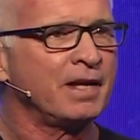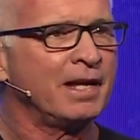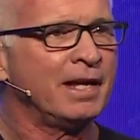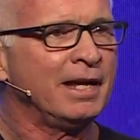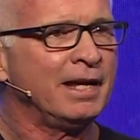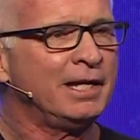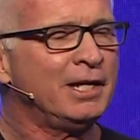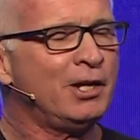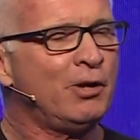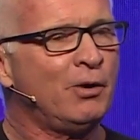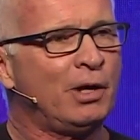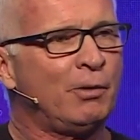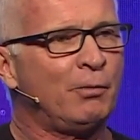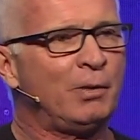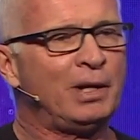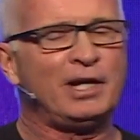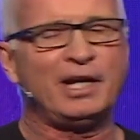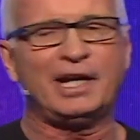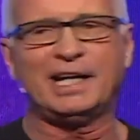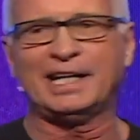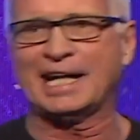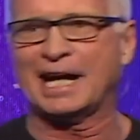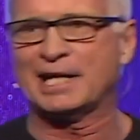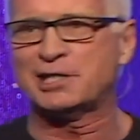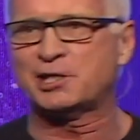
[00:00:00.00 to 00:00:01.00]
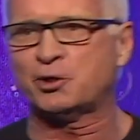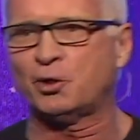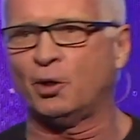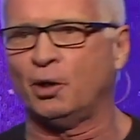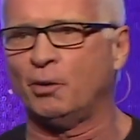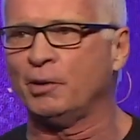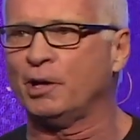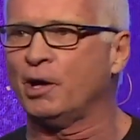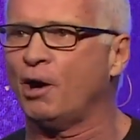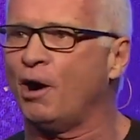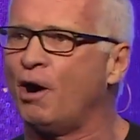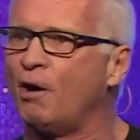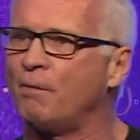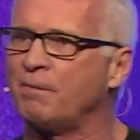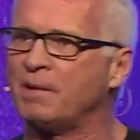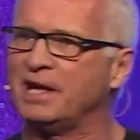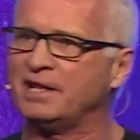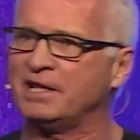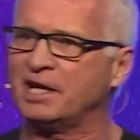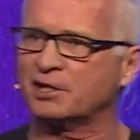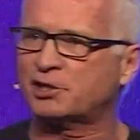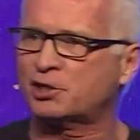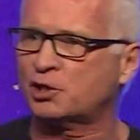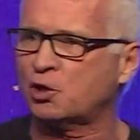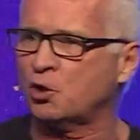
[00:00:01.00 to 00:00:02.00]
You know, and we look at that story and we go, oh man,
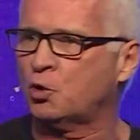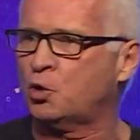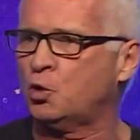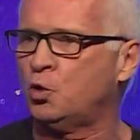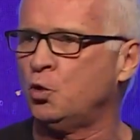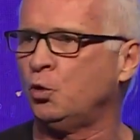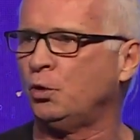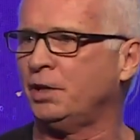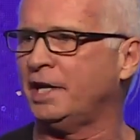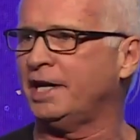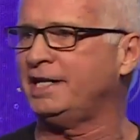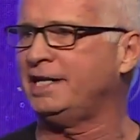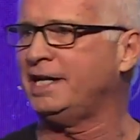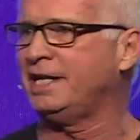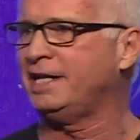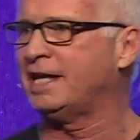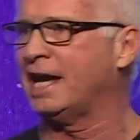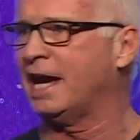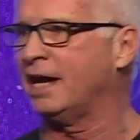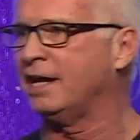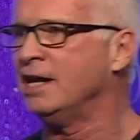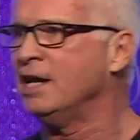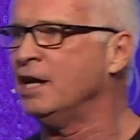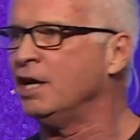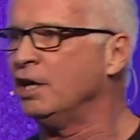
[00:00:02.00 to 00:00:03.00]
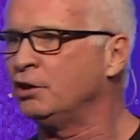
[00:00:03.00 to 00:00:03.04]
that's so cool they did that.